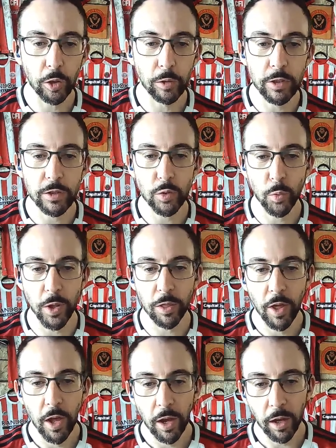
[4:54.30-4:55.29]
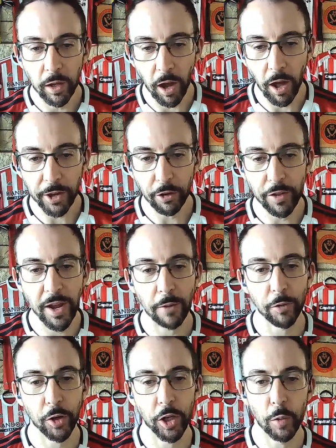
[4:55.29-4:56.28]
Kudos with Ghana at the
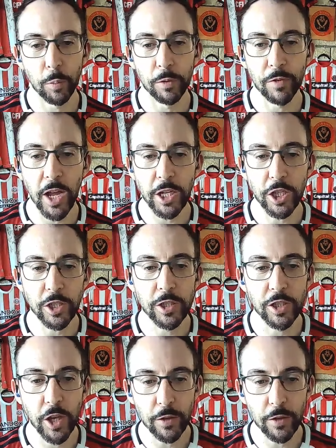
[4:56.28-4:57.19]
Africa Cup of Nations.